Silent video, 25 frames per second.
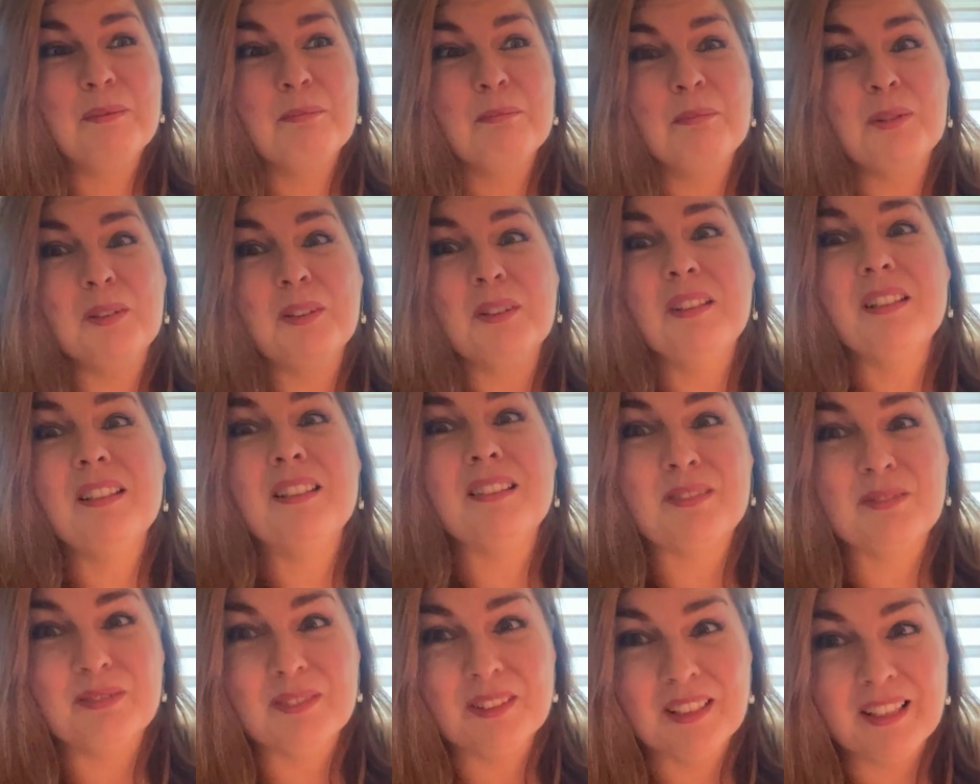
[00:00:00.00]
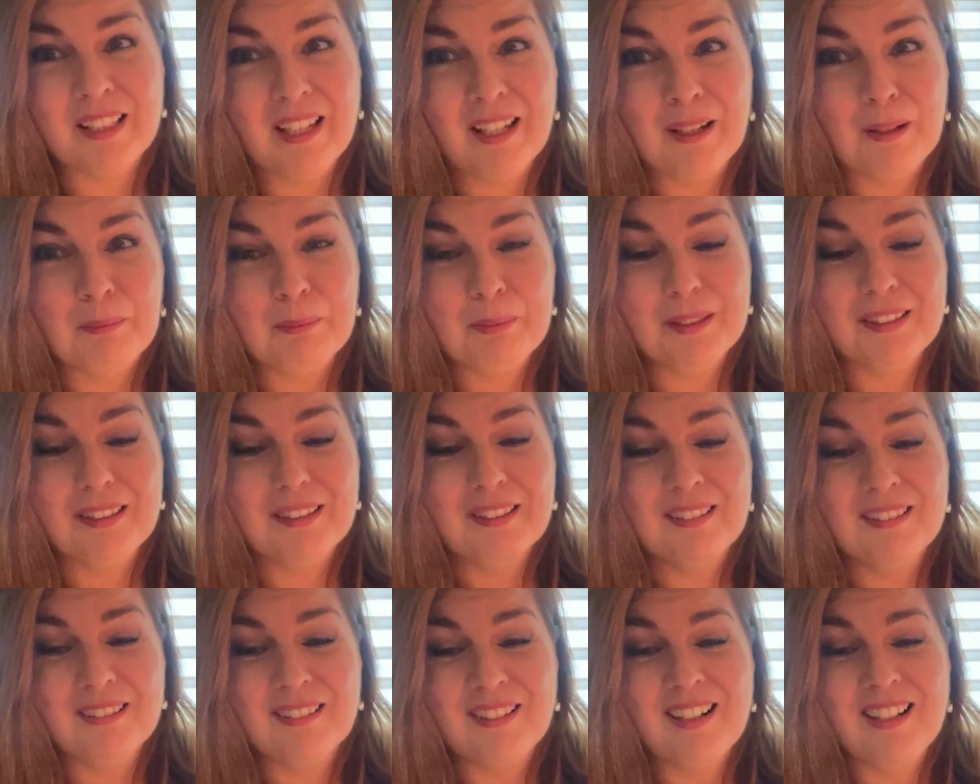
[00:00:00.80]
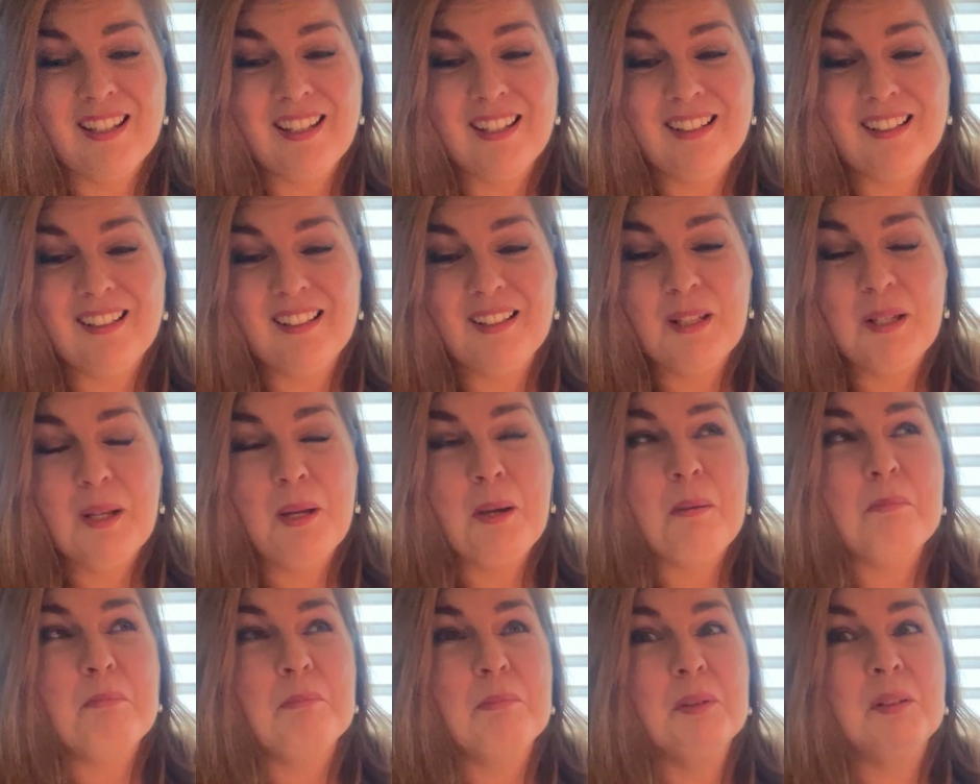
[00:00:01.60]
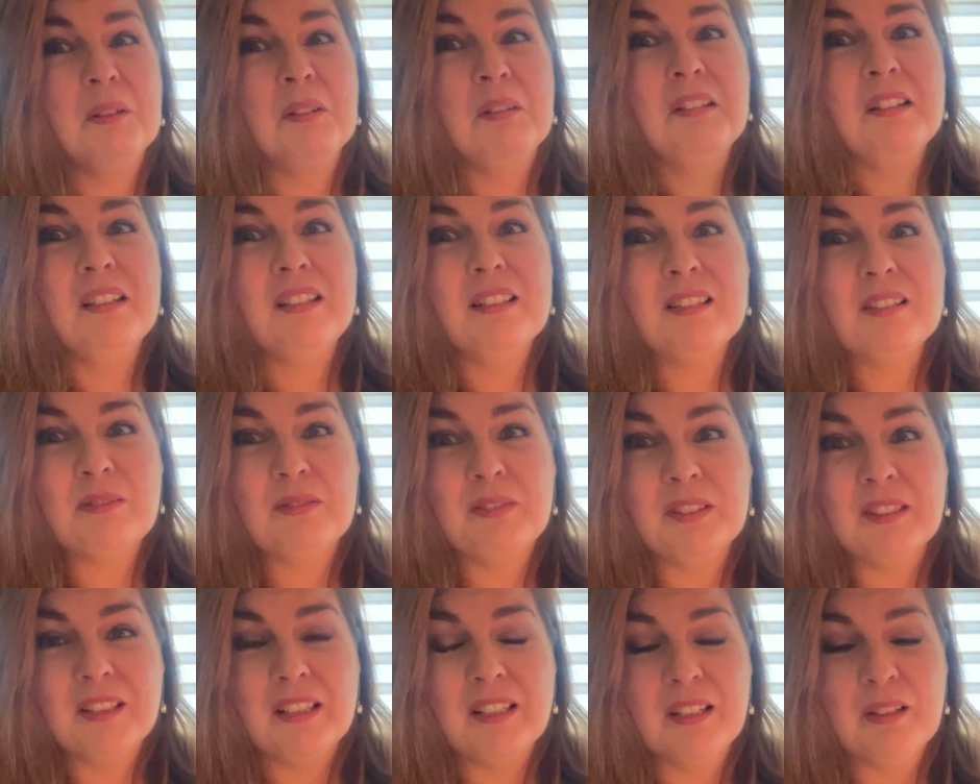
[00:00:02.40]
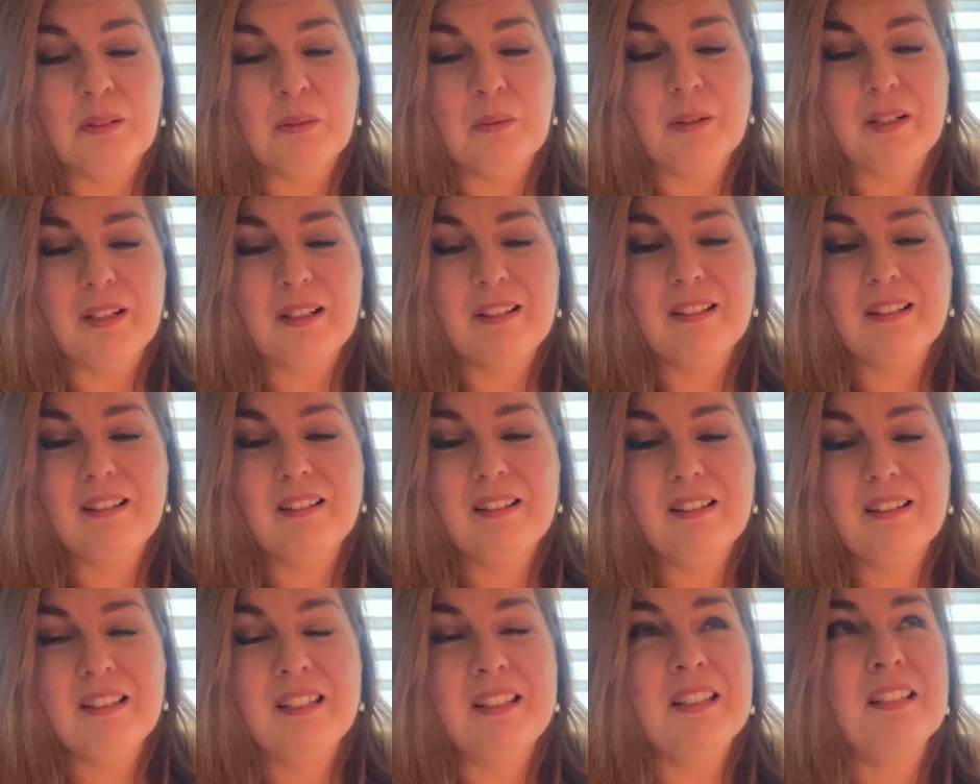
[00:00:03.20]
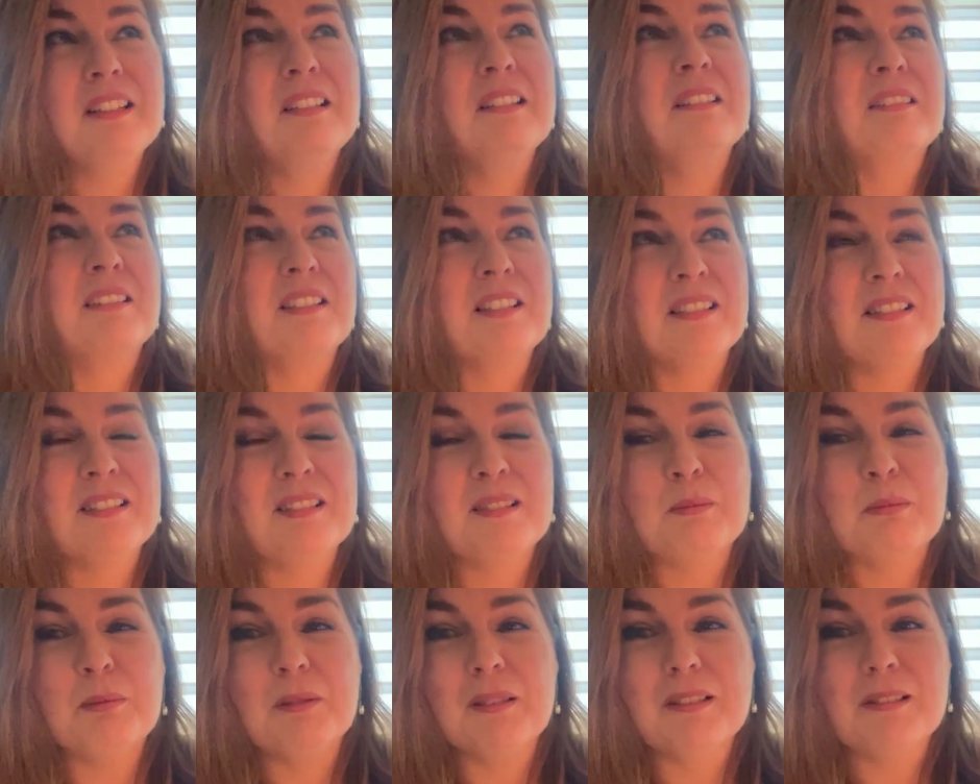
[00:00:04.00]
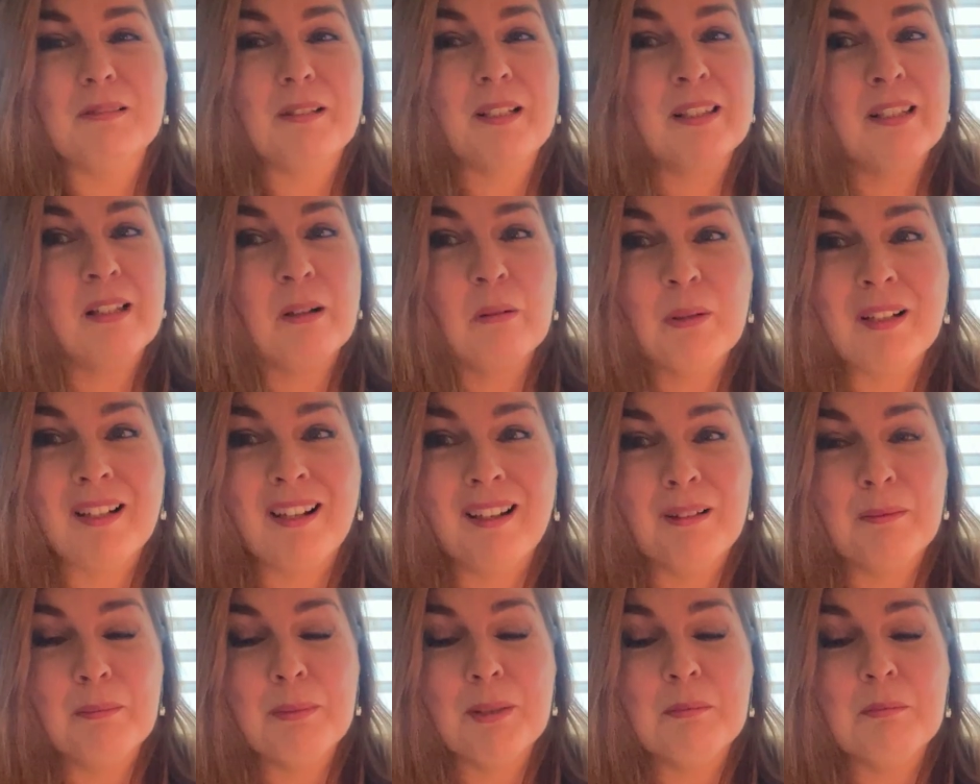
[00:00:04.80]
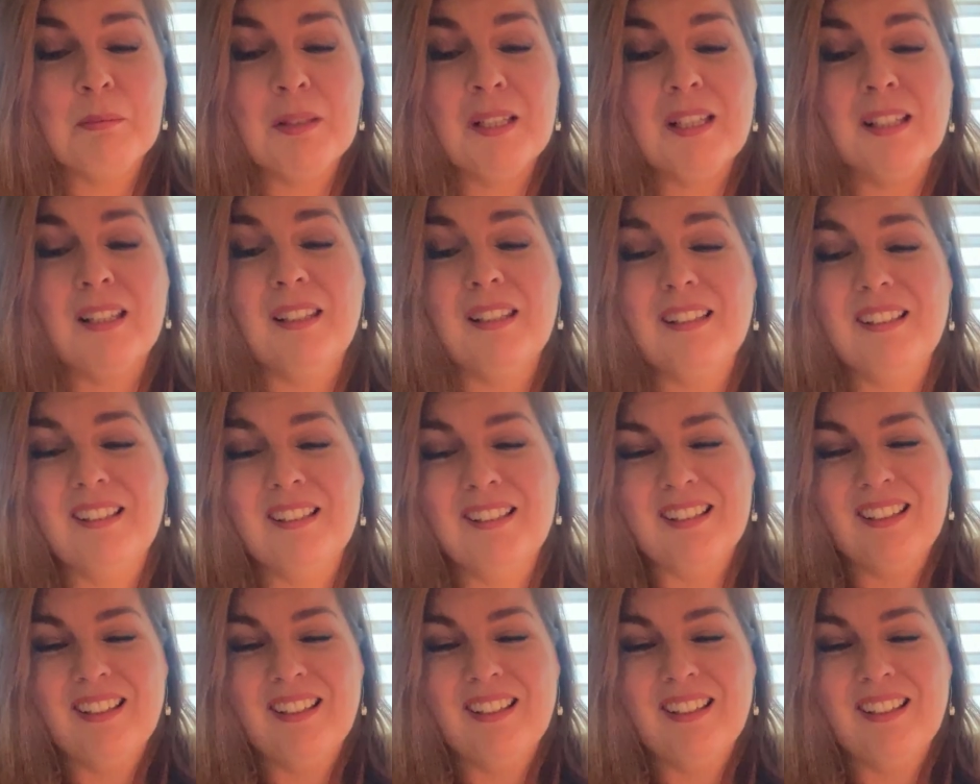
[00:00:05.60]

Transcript: Blissfully happy, all right? Blissfully unaware. Ignorance is bliss, right? That would not be me.